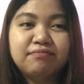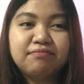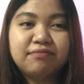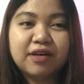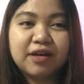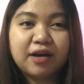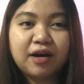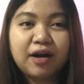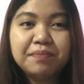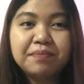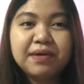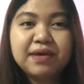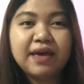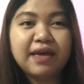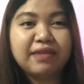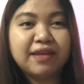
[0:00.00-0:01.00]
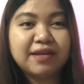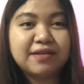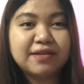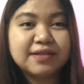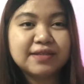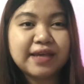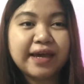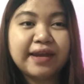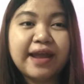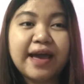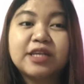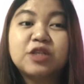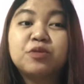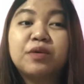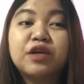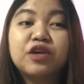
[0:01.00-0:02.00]
the copy and the design
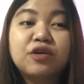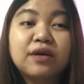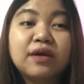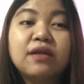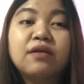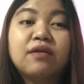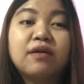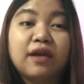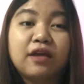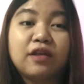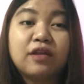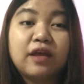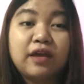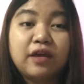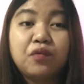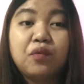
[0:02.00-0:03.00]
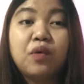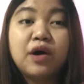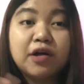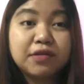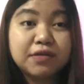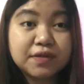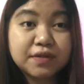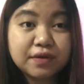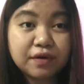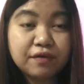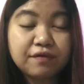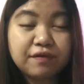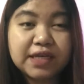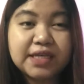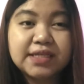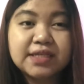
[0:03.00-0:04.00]
aspect, you can create a one
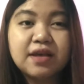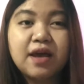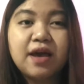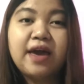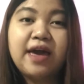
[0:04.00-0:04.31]
service,